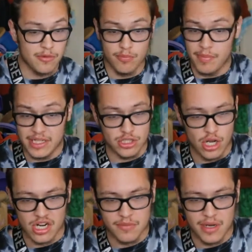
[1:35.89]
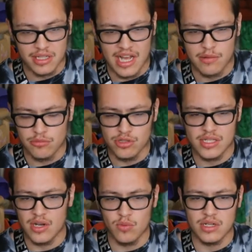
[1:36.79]
You've been talking about the album. You
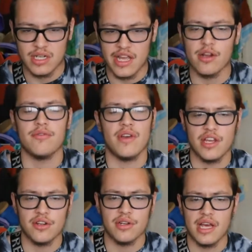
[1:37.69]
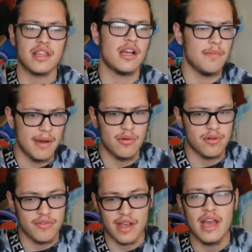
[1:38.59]
said one day you're fake, your death come out
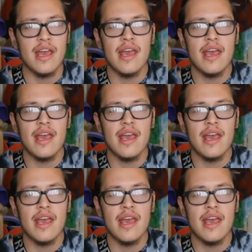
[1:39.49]
with a fake.